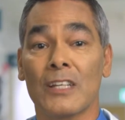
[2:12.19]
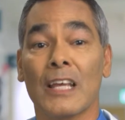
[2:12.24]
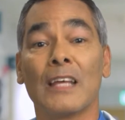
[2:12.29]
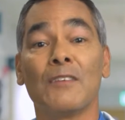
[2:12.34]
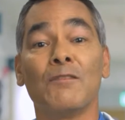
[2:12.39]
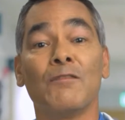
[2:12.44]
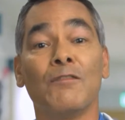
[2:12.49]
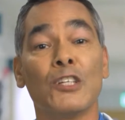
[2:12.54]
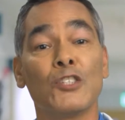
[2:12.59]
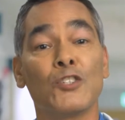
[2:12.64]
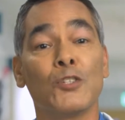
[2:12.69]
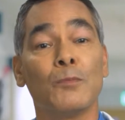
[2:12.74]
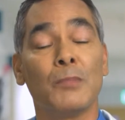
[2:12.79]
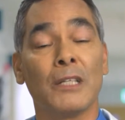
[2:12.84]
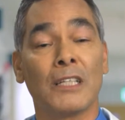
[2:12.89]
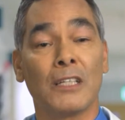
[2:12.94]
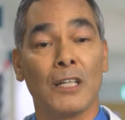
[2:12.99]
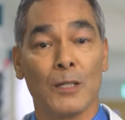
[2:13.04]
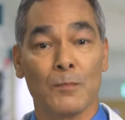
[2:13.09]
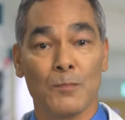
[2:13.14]
and vision
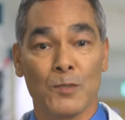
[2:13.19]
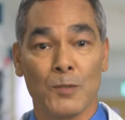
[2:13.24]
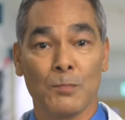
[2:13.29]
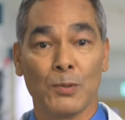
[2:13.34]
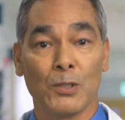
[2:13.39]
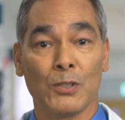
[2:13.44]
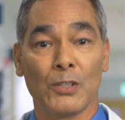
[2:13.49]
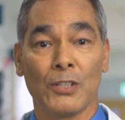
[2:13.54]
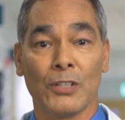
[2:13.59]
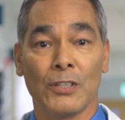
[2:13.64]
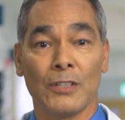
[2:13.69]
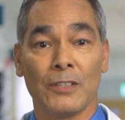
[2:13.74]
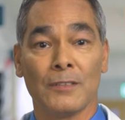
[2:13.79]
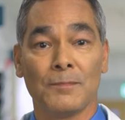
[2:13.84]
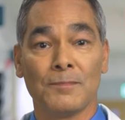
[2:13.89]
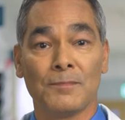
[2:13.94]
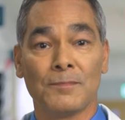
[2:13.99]
becomes blurred.